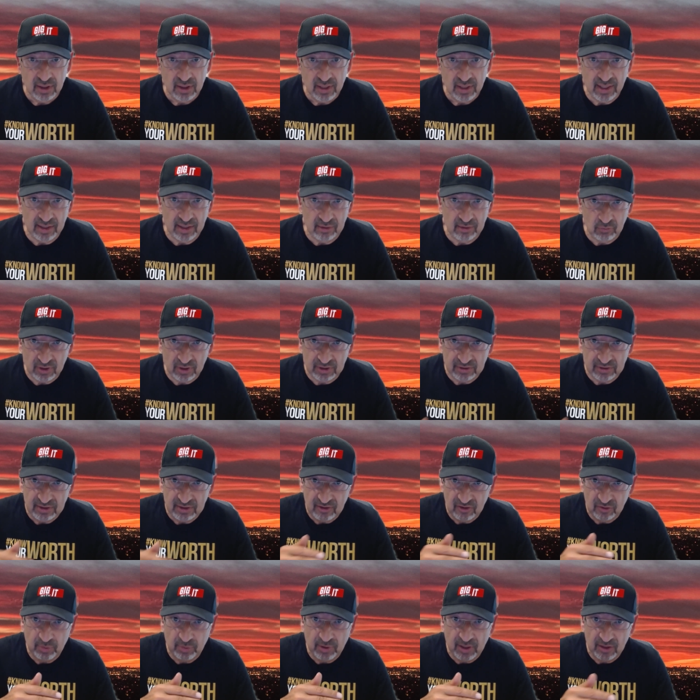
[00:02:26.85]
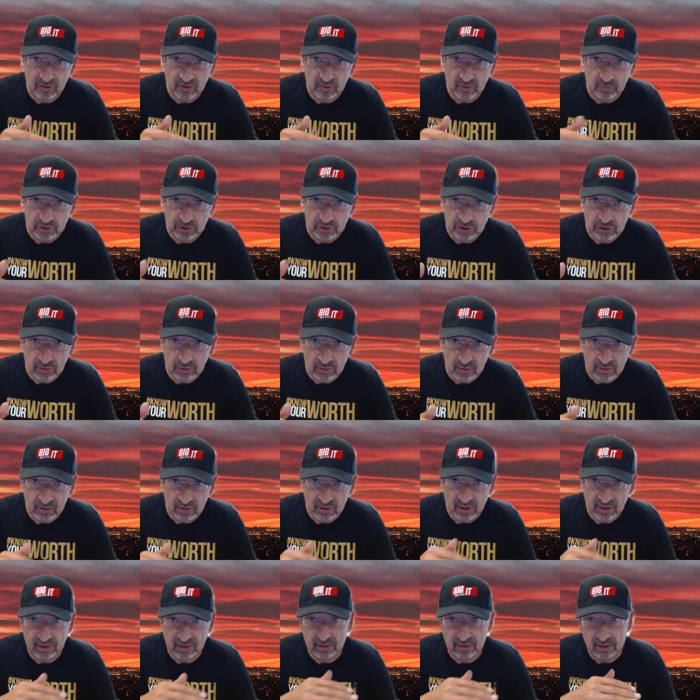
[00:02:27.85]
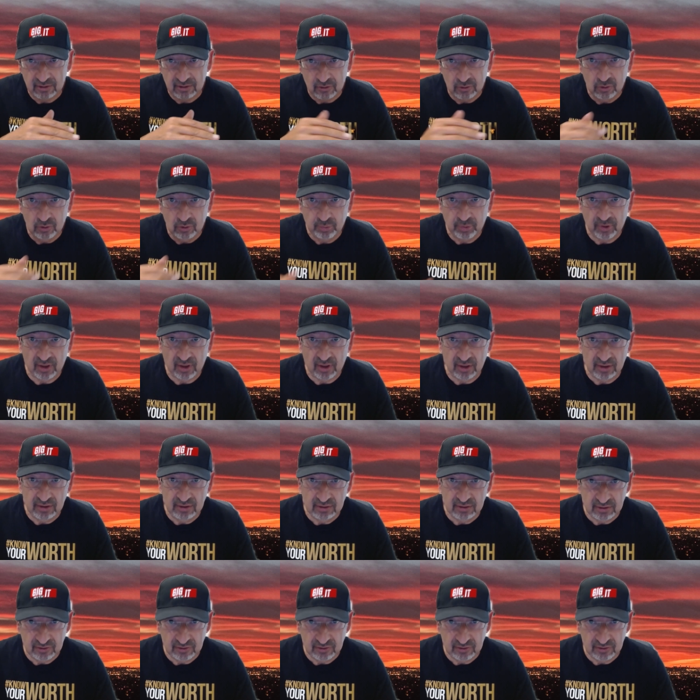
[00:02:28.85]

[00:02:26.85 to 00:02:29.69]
And when these bonds mature and their coupon,